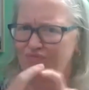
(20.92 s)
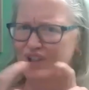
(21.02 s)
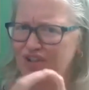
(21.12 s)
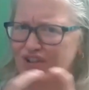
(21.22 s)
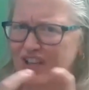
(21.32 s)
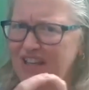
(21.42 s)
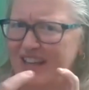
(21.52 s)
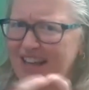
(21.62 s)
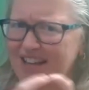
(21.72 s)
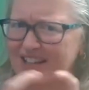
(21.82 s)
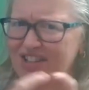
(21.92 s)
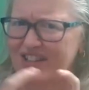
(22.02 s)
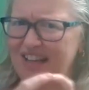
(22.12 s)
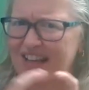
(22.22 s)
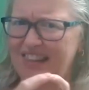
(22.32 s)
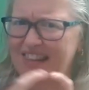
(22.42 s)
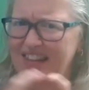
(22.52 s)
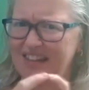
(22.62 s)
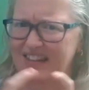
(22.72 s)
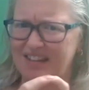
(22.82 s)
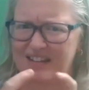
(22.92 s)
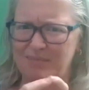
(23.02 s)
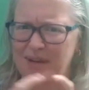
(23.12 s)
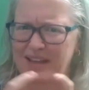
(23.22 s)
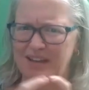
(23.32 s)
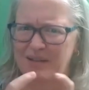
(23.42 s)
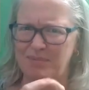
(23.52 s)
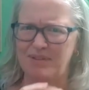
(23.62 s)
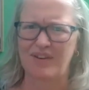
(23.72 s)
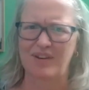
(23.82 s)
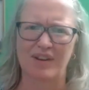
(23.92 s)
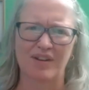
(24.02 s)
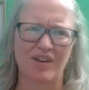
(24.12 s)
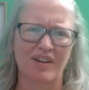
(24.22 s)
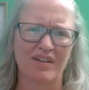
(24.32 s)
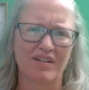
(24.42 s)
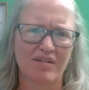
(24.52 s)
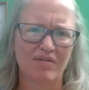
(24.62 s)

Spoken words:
But your connection, I think, might not be very good.